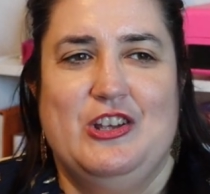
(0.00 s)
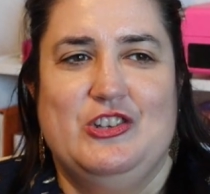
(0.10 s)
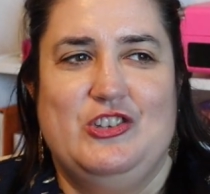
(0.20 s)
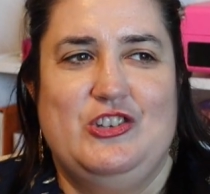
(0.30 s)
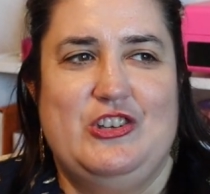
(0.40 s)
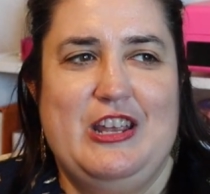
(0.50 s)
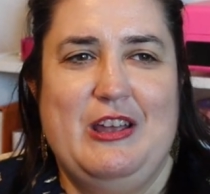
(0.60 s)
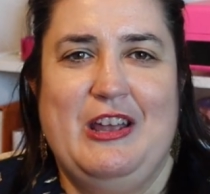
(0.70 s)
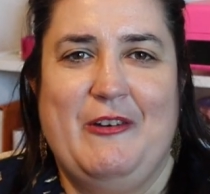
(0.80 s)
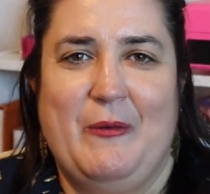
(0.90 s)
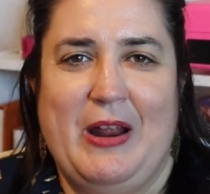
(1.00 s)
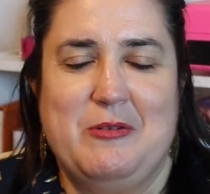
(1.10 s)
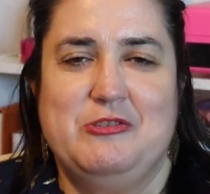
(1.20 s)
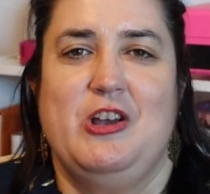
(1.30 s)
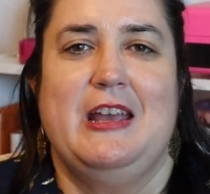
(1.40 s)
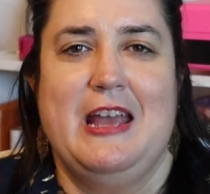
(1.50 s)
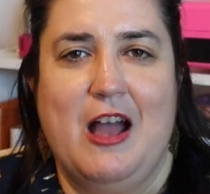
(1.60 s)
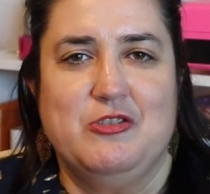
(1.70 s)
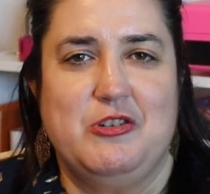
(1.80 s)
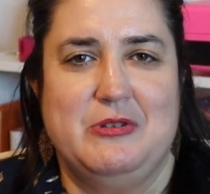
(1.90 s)
she, when I was checking
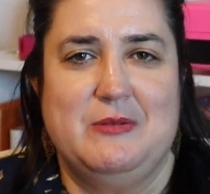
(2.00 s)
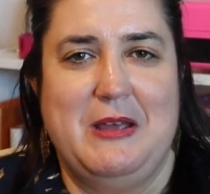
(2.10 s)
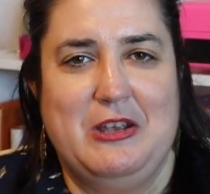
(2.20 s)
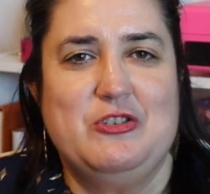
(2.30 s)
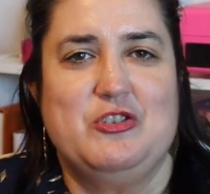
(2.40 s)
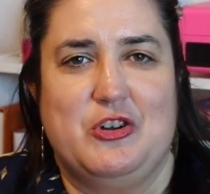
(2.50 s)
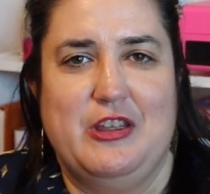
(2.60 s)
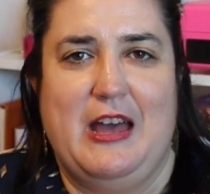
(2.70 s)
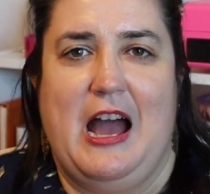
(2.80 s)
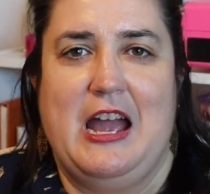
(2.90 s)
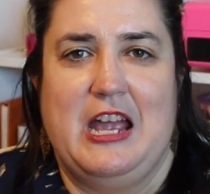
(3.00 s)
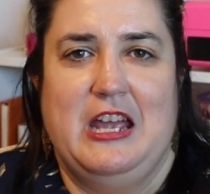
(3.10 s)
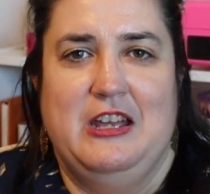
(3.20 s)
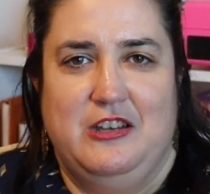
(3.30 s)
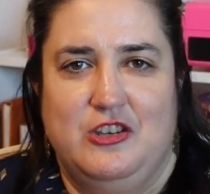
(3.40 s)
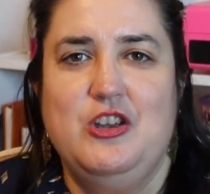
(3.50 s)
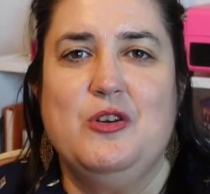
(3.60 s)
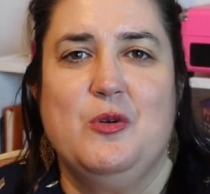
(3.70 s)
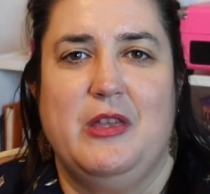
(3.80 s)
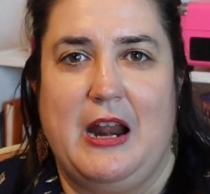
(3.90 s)
out, she was making sure that I
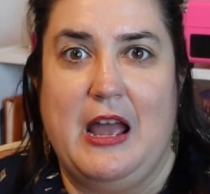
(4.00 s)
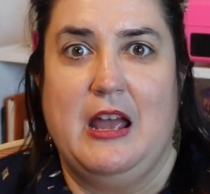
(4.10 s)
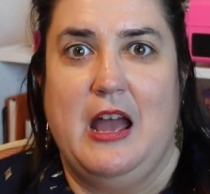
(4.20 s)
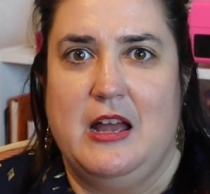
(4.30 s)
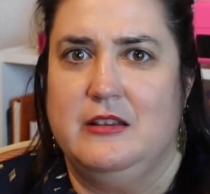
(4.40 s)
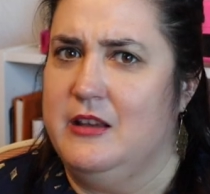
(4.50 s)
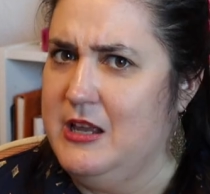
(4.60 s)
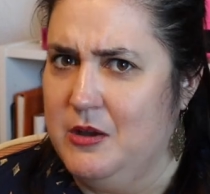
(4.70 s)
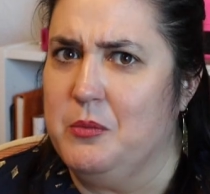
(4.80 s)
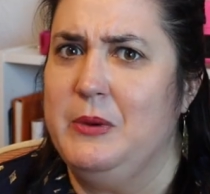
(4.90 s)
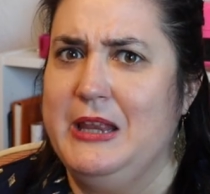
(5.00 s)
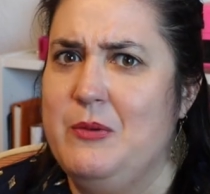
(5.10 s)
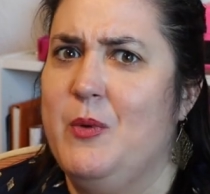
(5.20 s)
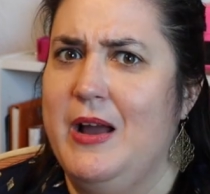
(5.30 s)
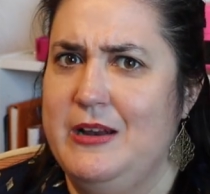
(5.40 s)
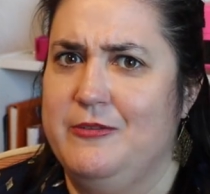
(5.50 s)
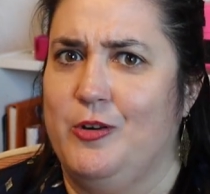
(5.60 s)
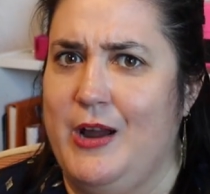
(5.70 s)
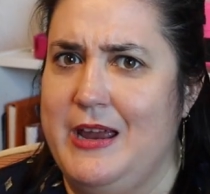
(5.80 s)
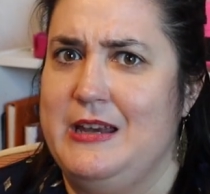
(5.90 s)
knew that I had like a really wide
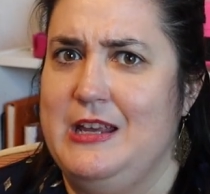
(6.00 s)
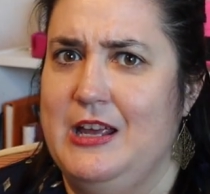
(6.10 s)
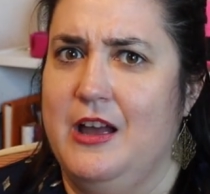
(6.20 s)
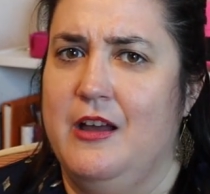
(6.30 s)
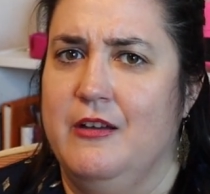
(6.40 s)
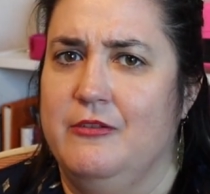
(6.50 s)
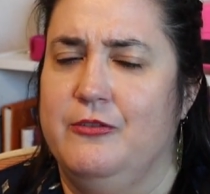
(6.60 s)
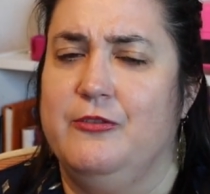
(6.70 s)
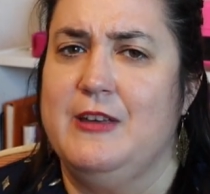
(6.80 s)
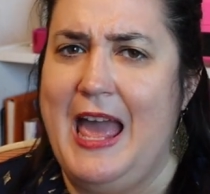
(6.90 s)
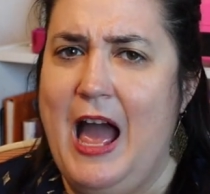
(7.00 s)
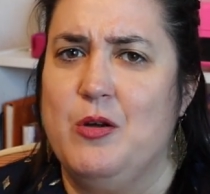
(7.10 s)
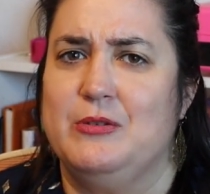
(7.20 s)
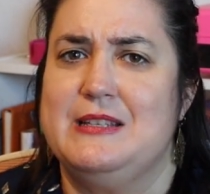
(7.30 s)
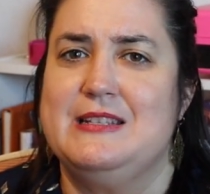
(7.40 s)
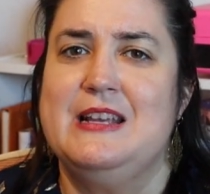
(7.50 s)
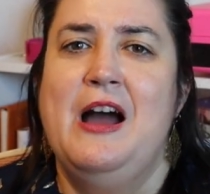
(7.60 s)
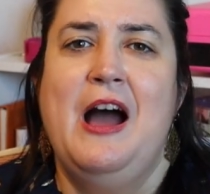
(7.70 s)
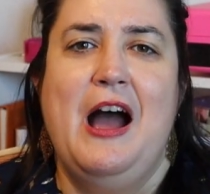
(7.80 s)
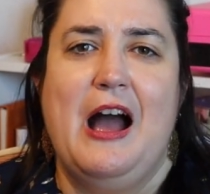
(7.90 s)
variety of counts.
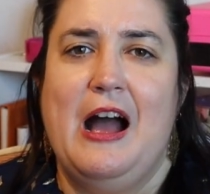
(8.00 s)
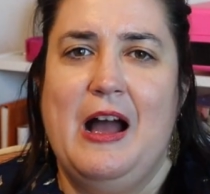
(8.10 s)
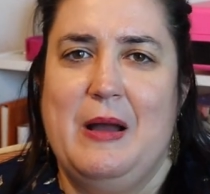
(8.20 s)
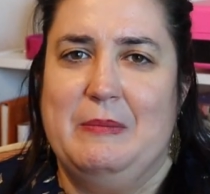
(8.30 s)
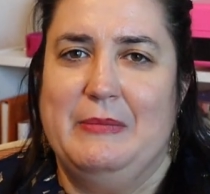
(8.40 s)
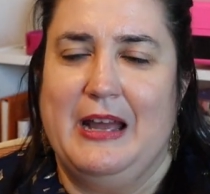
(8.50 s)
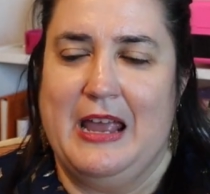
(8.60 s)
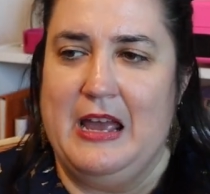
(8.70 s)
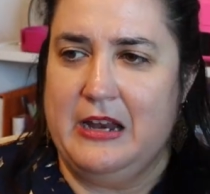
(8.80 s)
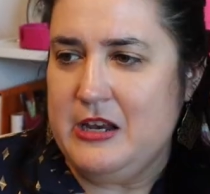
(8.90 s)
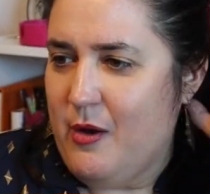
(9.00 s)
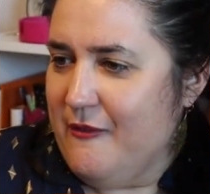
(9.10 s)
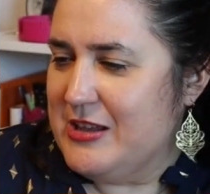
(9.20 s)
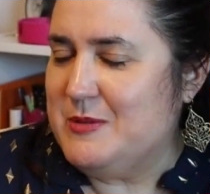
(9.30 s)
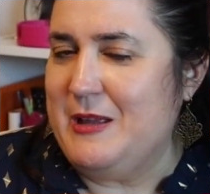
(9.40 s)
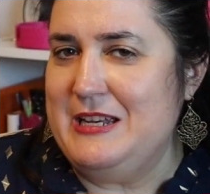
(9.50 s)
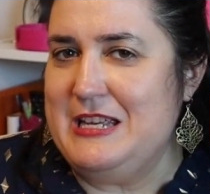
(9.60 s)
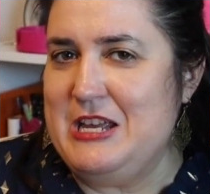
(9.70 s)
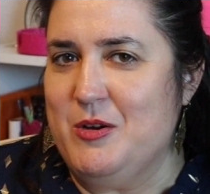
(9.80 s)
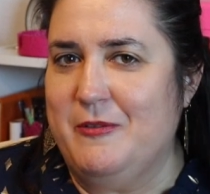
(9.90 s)
And I know I've explained
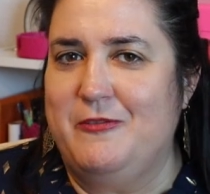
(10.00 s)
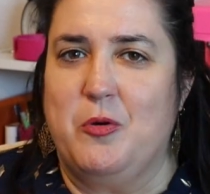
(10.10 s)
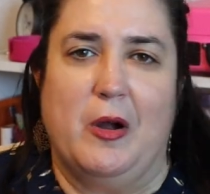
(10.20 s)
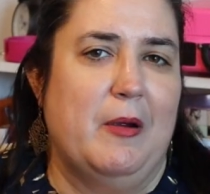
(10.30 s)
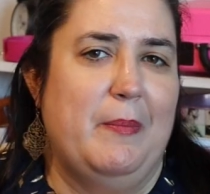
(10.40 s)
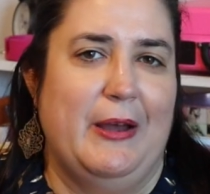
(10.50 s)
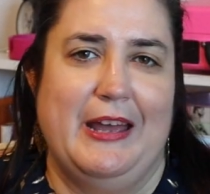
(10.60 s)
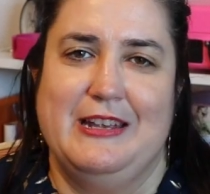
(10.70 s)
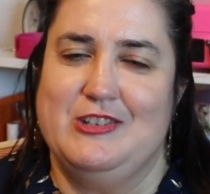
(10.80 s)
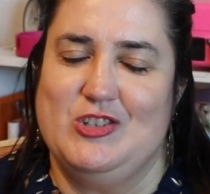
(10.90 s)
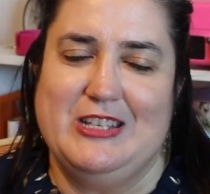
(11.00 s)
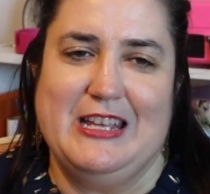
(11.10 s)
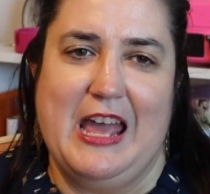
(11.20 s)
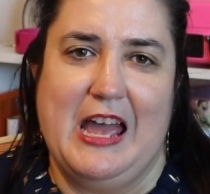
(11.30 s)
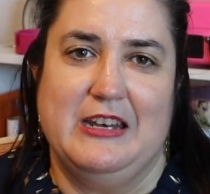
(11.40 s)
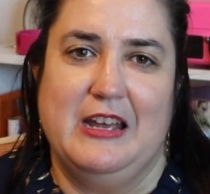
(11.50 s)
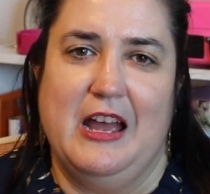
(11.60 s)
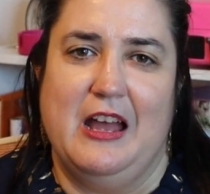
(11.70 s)
it here before, but just again,